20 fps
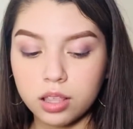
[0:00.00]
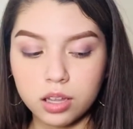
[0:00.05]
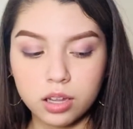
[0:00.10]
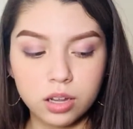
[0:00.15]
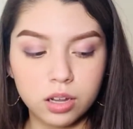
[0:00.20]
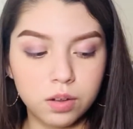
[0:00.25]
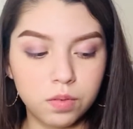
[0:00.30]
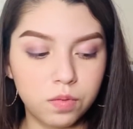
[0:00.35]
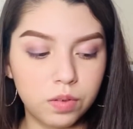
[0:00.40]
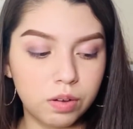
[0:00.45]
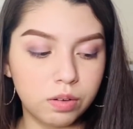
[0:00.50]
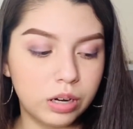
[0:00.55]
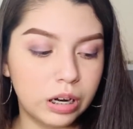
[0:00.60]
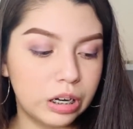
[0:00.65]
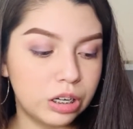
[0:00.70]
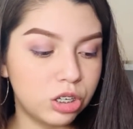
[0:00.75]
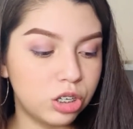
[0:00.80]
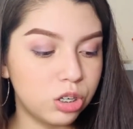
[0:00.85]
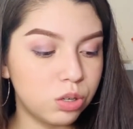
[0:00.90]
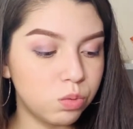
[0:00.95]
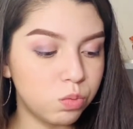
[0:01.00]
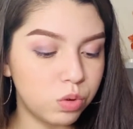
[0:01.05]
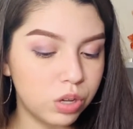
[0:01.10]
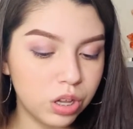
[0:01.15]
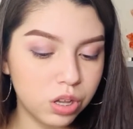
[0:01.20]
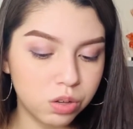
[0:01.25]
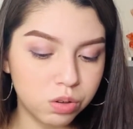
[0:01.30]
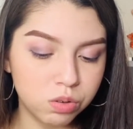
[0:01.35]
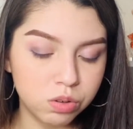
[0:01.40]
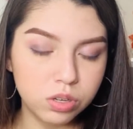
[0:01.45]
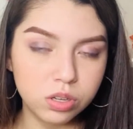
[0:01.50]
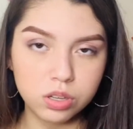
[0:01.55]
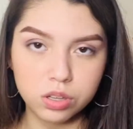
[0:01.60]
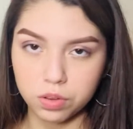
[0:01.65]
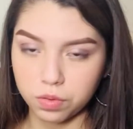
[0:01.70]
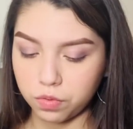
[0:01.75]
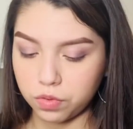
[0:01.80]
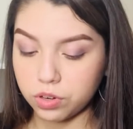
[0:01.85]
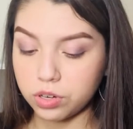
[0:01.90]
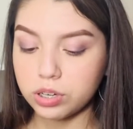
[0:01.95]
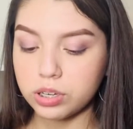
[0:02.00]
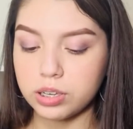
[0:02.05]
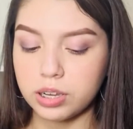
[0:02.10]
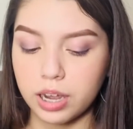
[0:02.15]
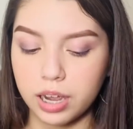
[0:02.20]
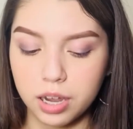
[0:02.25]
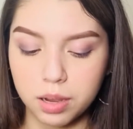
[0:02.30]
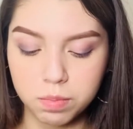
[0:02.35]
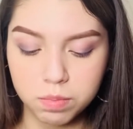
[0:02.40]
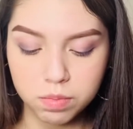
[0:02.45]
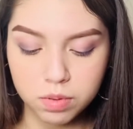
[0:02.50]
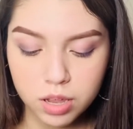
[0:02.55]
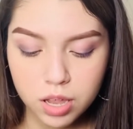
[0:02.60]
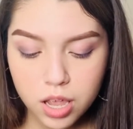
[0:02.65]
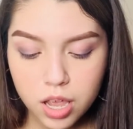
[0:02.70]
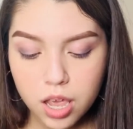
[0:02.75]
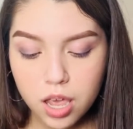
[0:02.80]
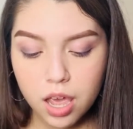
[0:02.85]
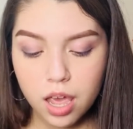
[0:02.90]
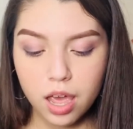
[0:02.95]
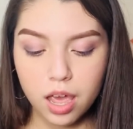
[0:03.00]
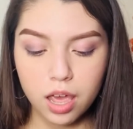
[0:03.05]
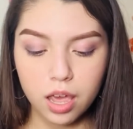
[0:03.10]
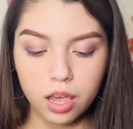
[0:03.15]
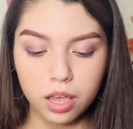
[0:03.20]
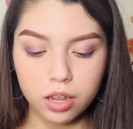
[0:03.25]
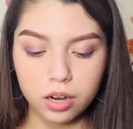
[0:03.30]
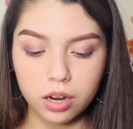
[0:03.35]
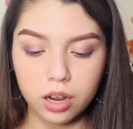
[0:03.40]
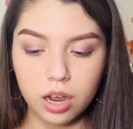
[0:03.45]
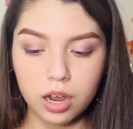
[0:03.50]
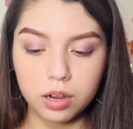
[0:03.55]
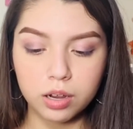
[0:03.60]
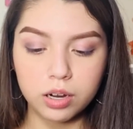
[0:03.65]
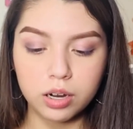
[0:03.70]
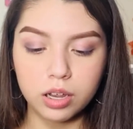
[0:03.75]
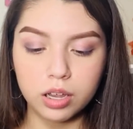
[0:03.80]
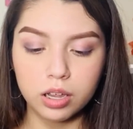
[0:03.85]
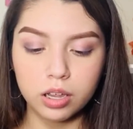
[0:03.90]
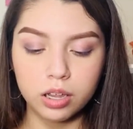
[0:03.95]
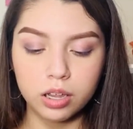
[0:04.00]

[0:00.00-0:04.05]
the foundation we used the first time, and I'm gonna